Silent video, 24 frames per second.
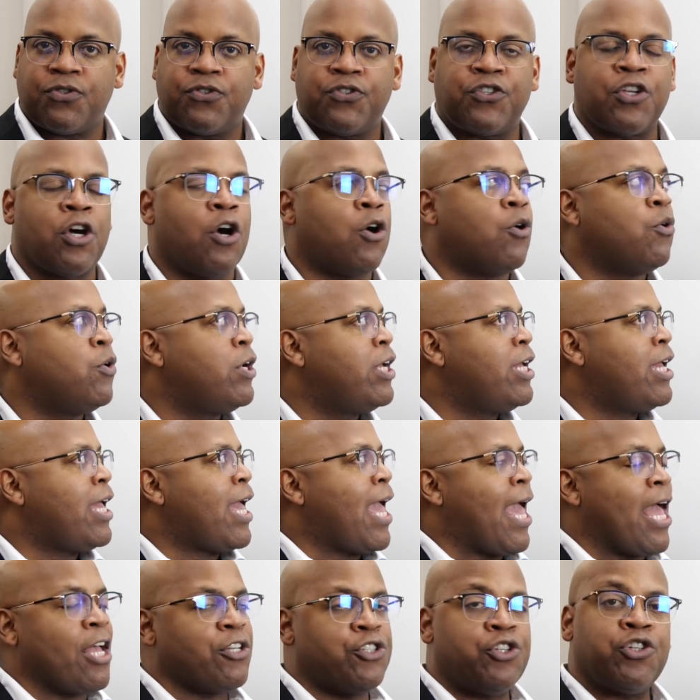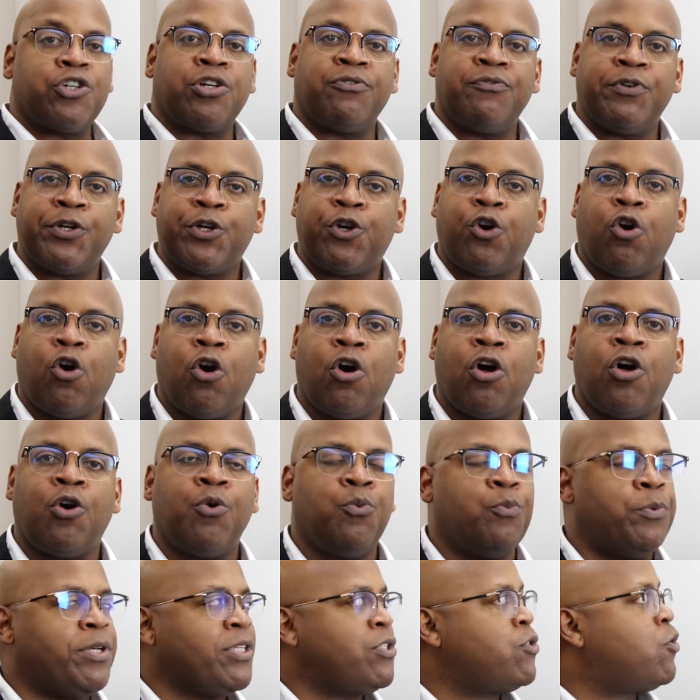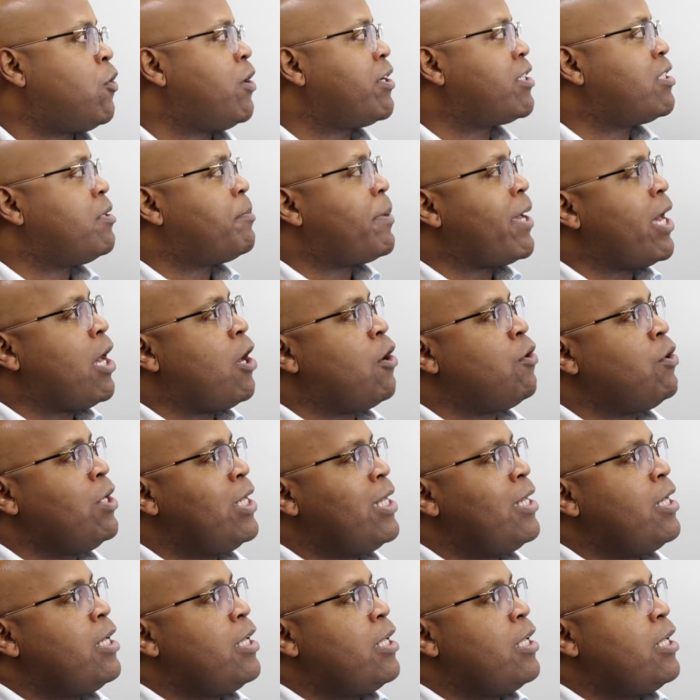So as you can recall, we talked about